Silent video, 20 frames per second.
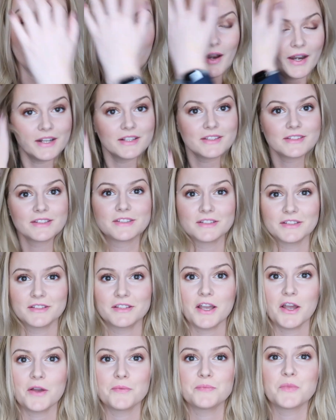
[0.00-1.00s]
All right,
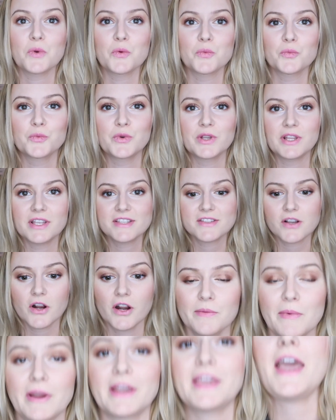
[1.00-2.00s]
I'm really
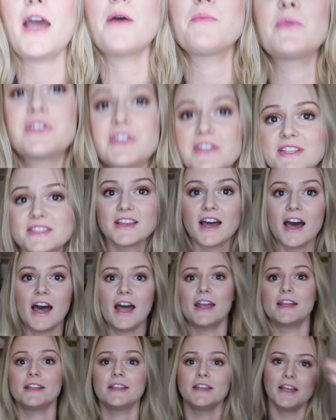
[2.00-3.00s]
sorry my camera just
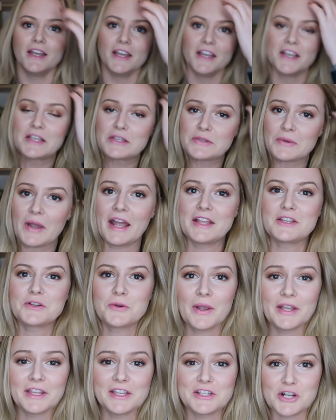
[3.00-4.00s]
died. So I had to
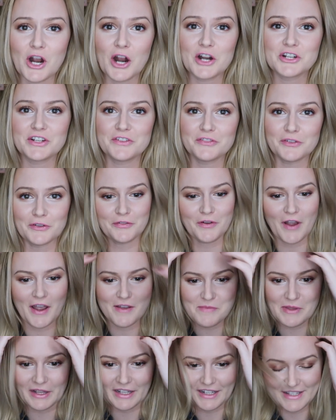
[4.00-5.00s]
quickly charge it for
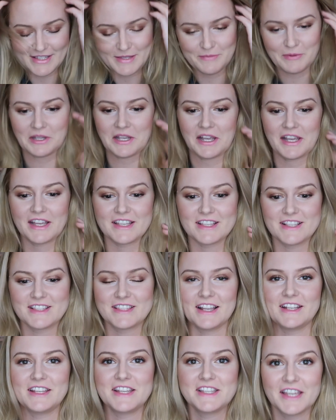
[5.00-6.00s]
5 minutes because
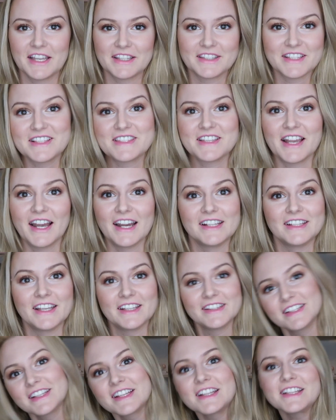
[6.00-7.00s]
I need to get this done
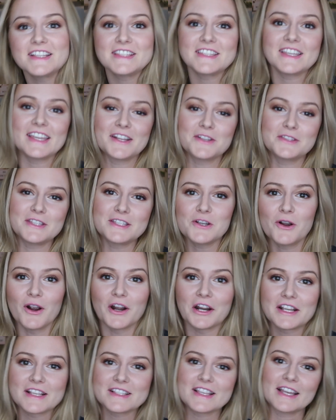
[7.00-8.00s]
and then I need to get out the
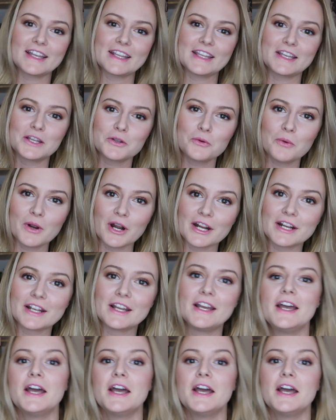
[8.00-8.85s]
door because I gotta go to work.